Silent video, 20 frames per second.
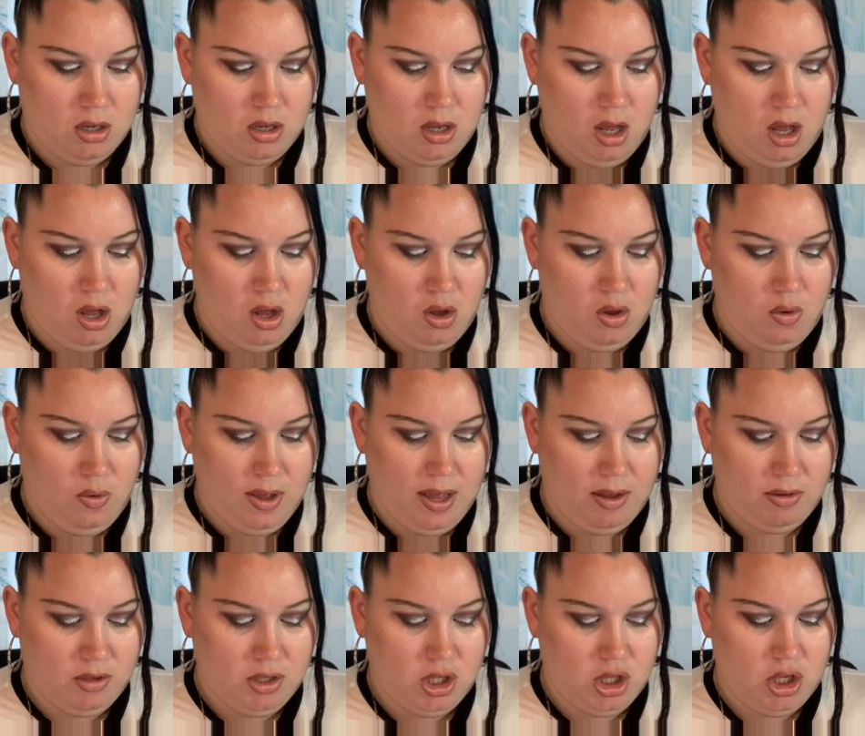oh,
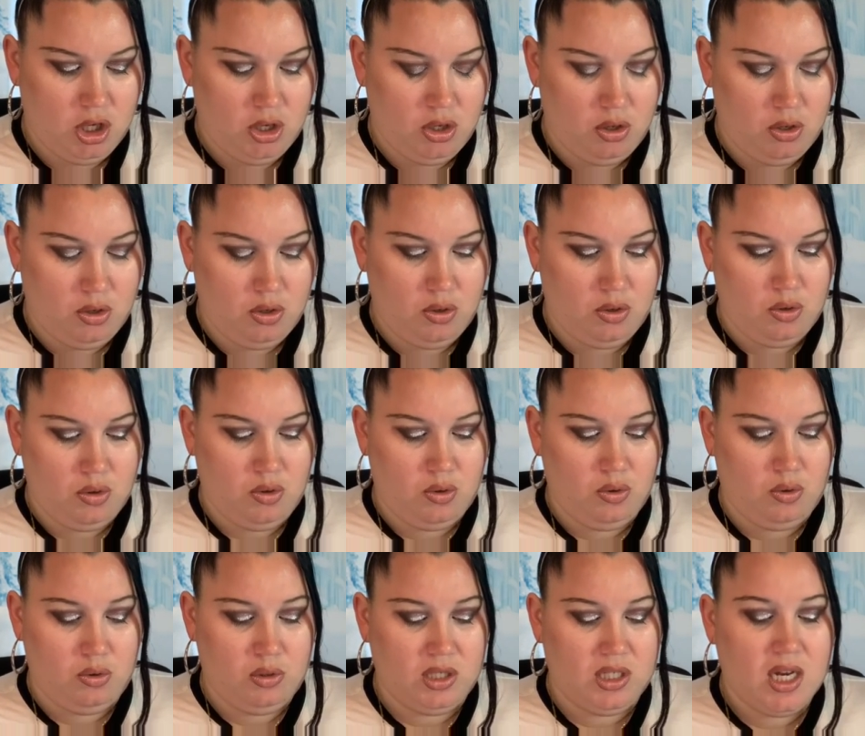how
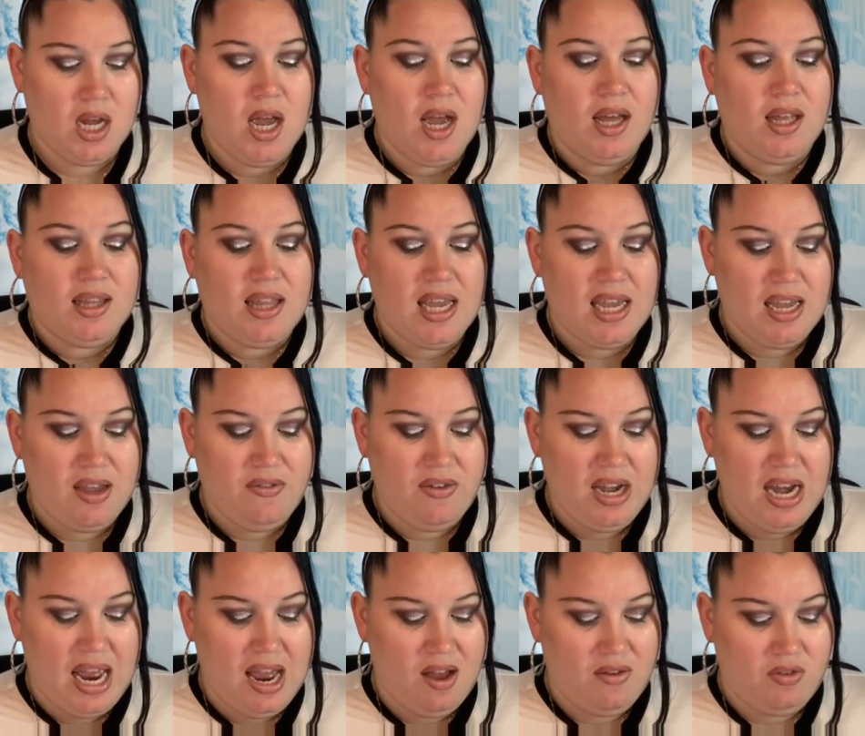cute. They even
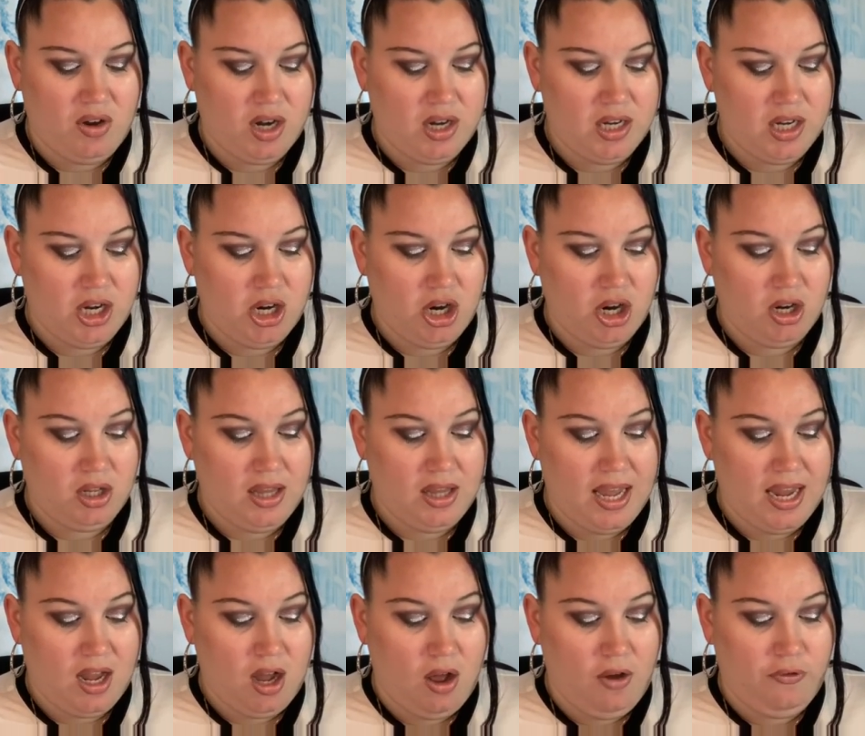have on here
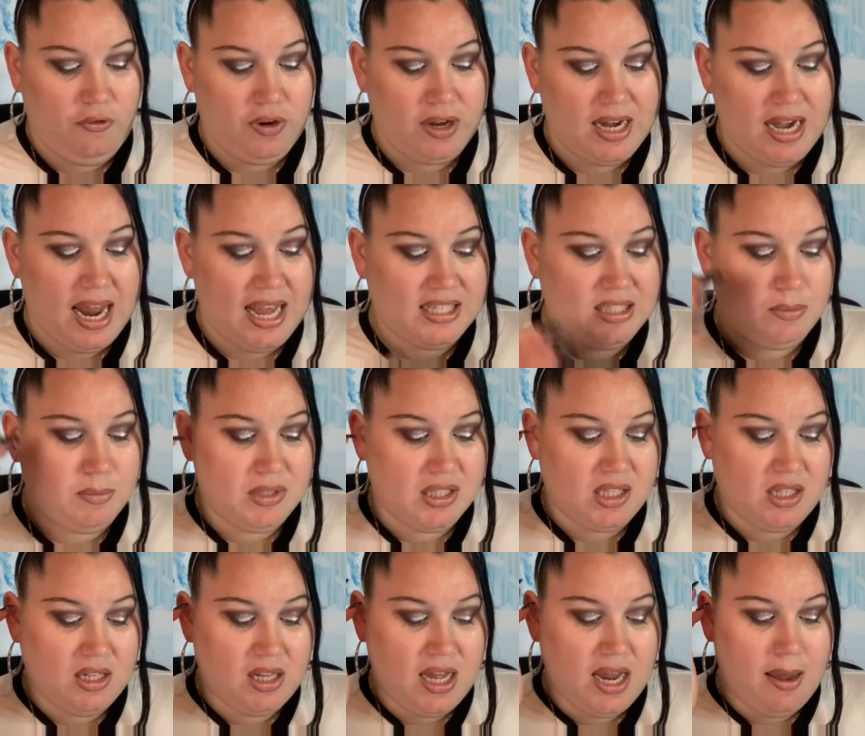like a freaking Esmus
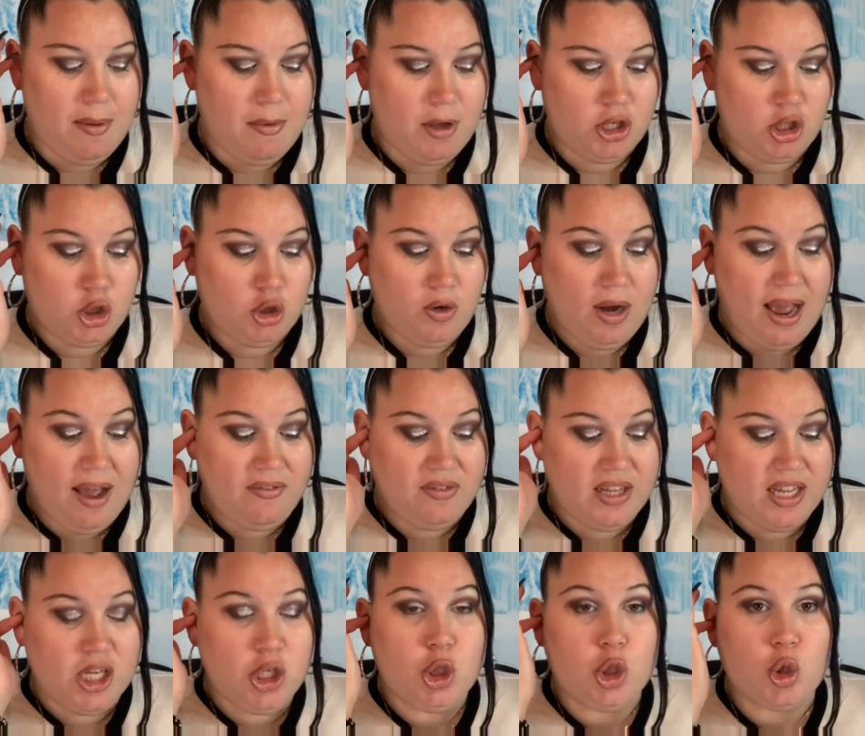Glam
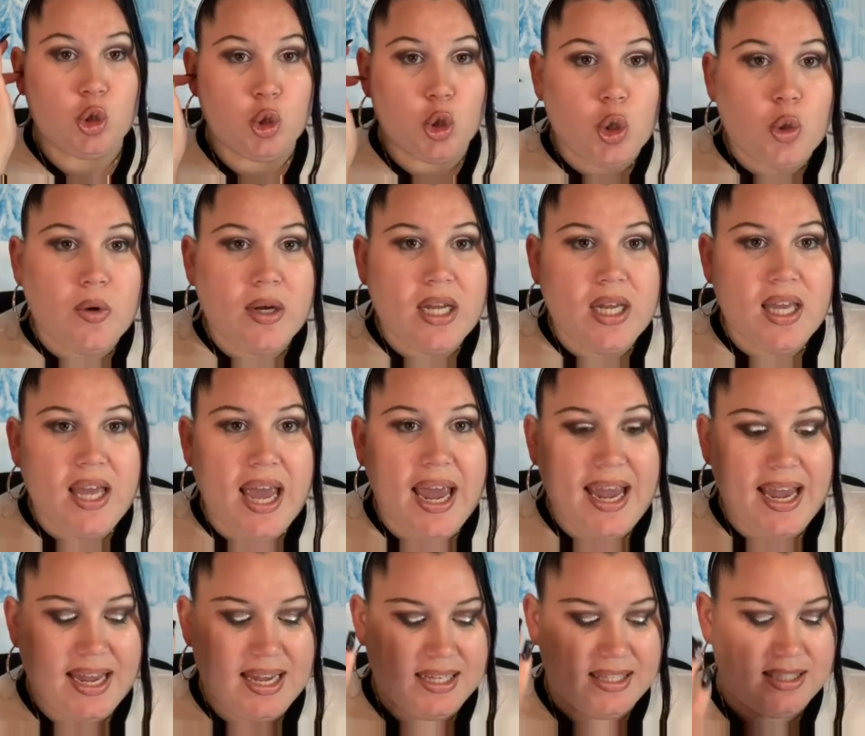traveling jewelry
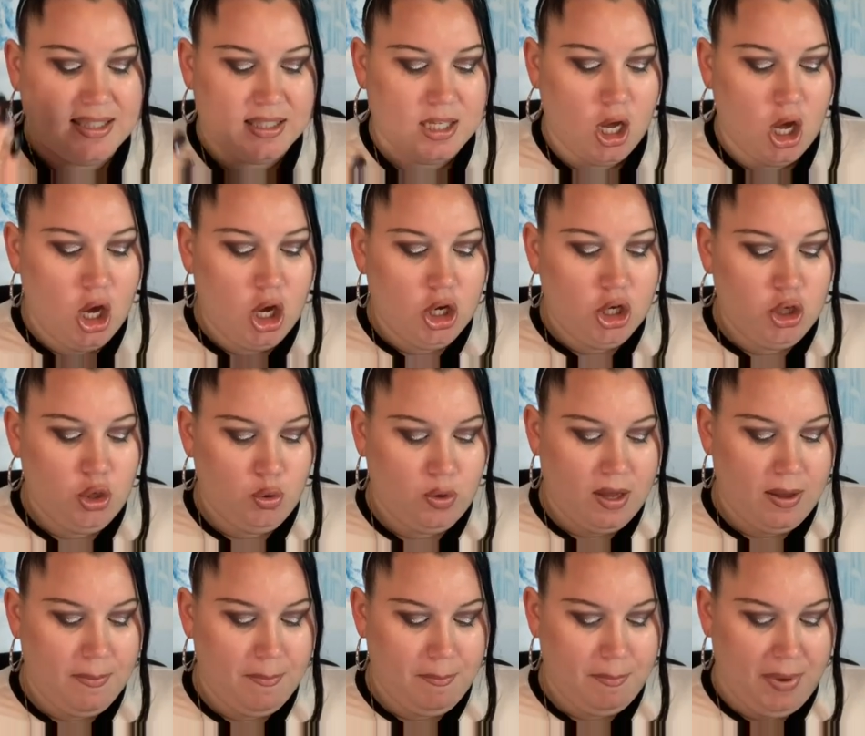case you
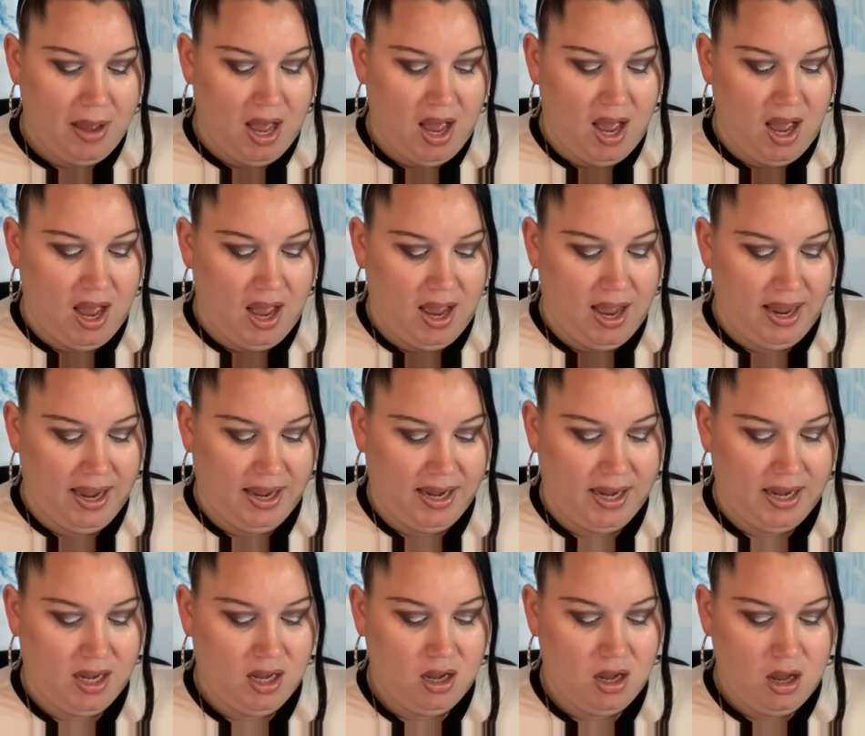can
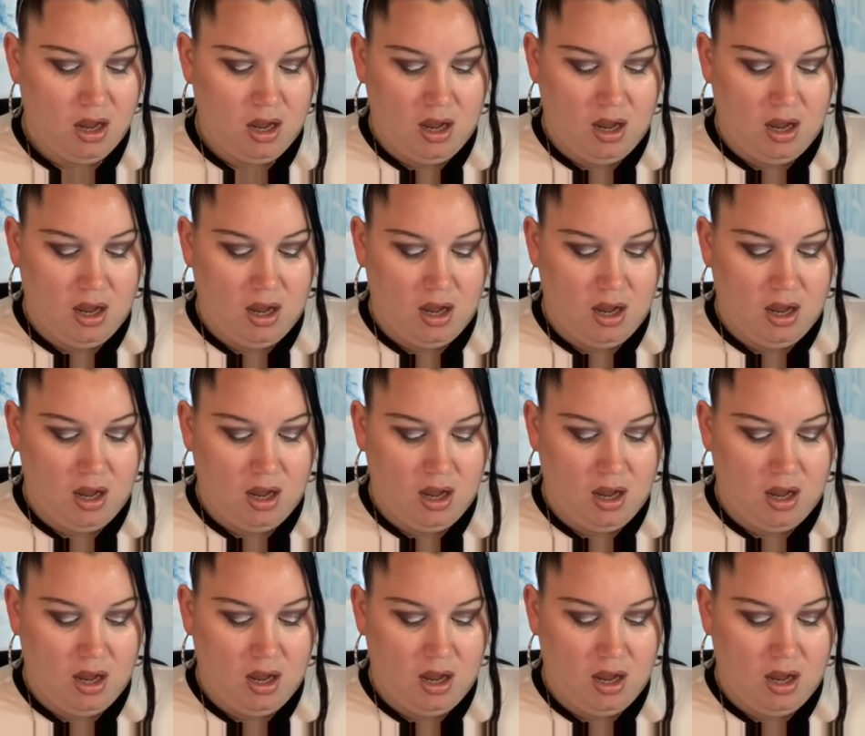buy.